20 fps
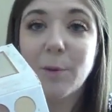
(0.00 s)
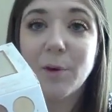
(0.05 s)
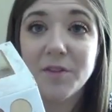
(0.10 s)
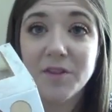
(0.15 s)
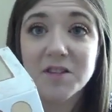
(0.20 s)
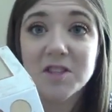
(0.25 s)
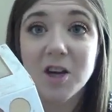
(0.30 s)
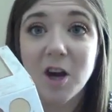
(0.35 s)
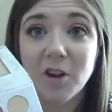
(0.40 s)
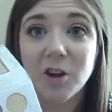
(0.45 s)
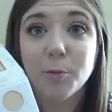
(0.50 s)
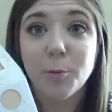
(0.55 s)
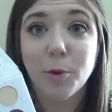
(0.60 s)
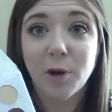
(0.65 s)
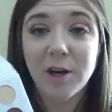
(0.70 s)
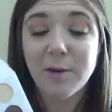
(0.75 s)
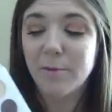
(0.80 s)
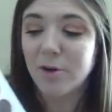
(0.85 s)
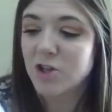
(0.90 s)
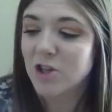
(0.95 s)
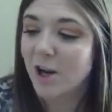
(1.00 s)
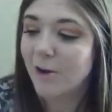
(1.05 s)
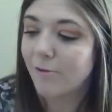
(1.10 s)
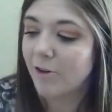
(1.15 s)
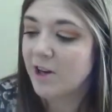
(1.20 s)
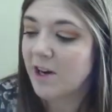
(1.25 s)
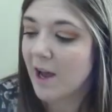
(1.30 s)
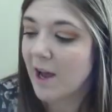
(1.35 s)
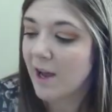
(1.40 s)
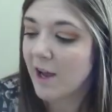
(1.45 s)
I wear this color pretty much
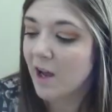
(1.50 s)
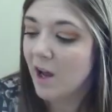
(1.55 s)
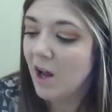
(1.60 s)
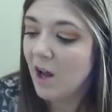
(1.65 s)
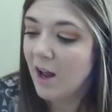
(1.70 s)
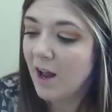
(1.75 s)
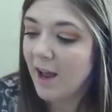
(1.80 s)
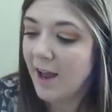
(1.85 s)
every day